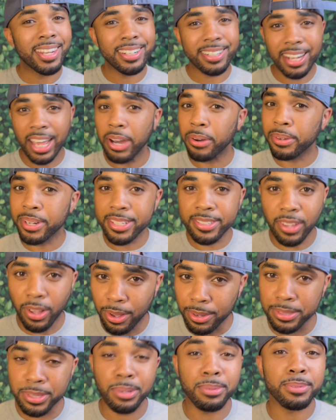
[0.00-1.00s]
Doubt is
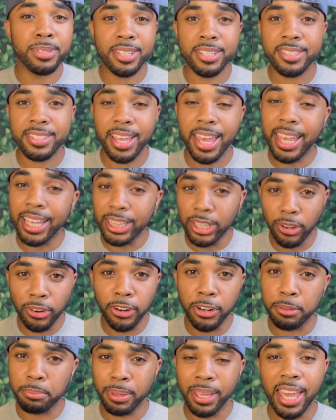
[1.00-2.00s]
also just a
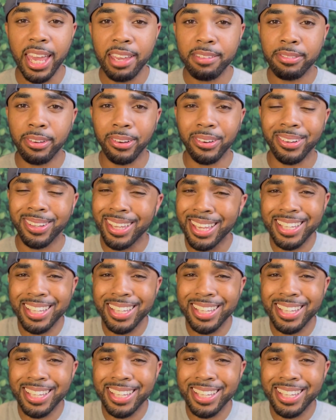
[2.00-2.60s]
learned behavior.